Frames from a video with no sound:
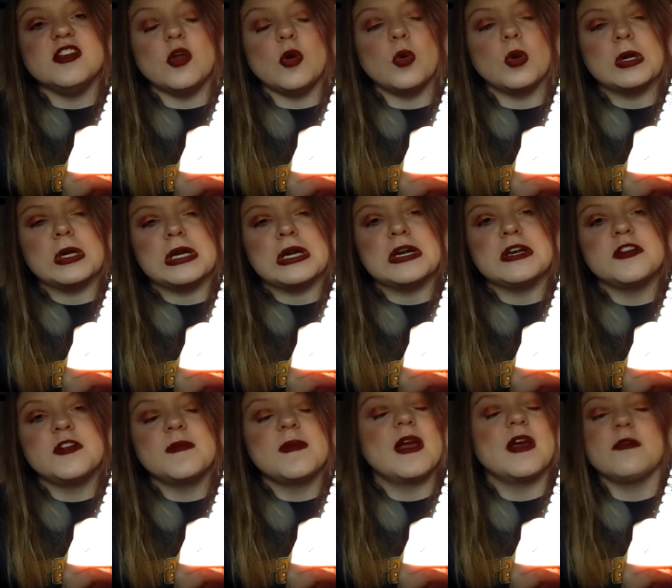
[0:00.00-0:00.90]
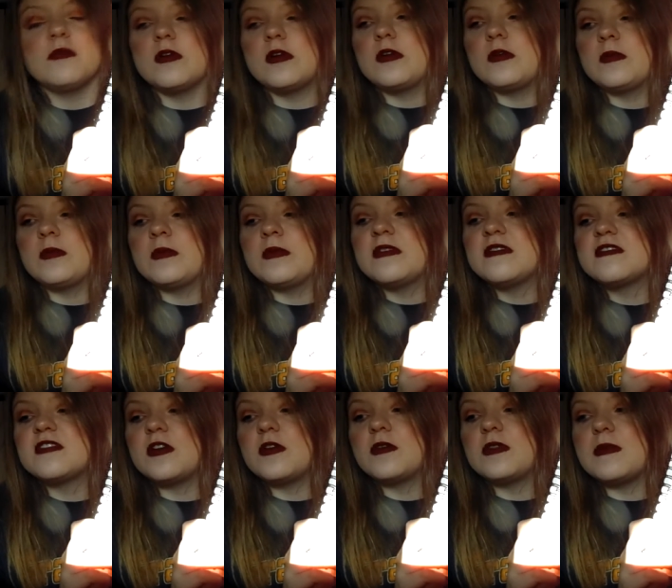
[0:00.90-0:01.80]
door to my room
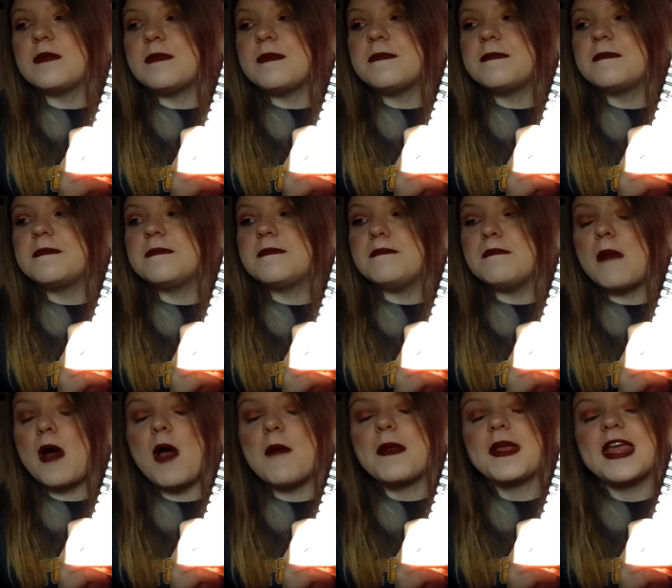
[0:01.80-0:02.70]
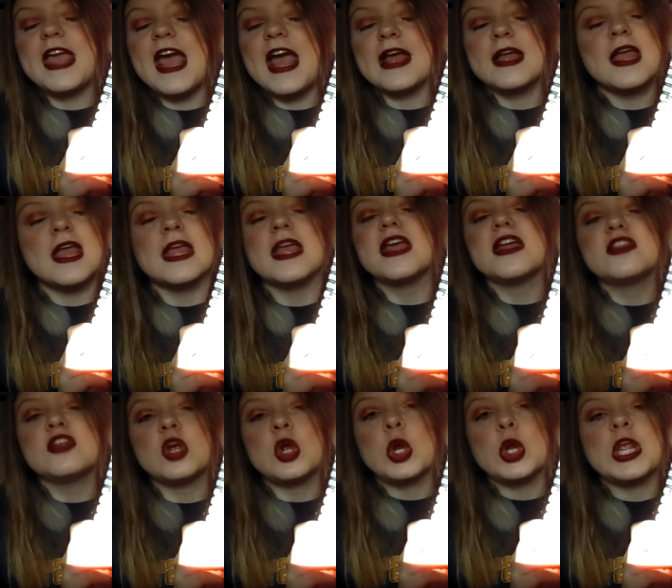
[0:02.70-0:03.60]
so the mama cat can
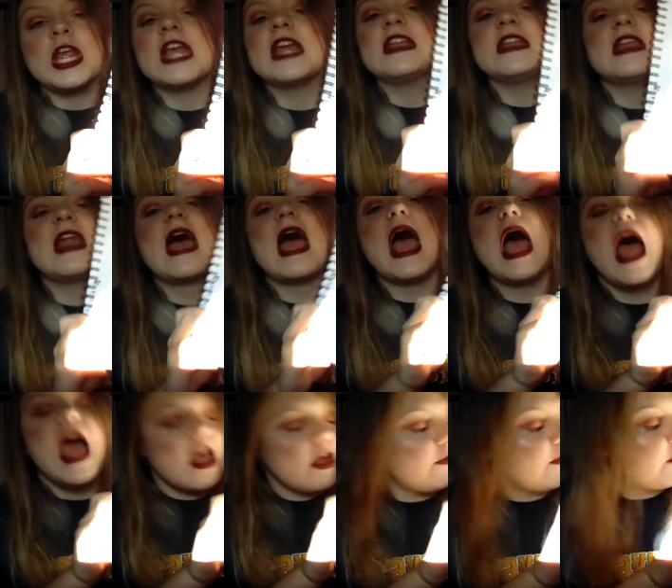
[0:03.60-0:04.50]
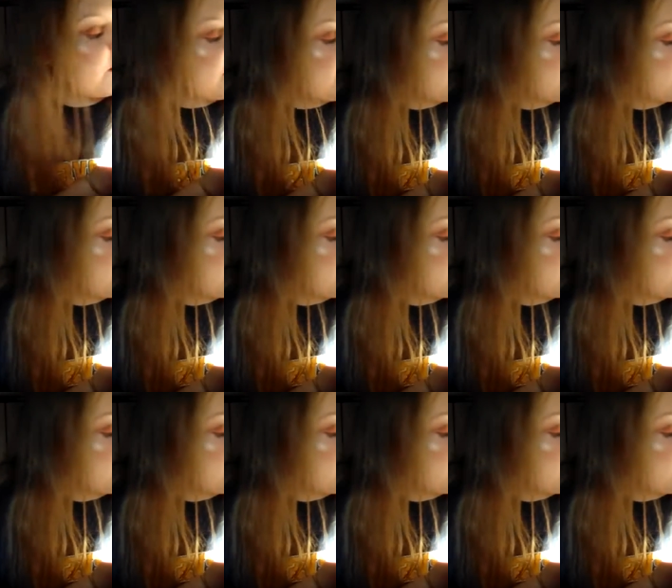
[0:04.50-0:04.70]
get to her kitten. I will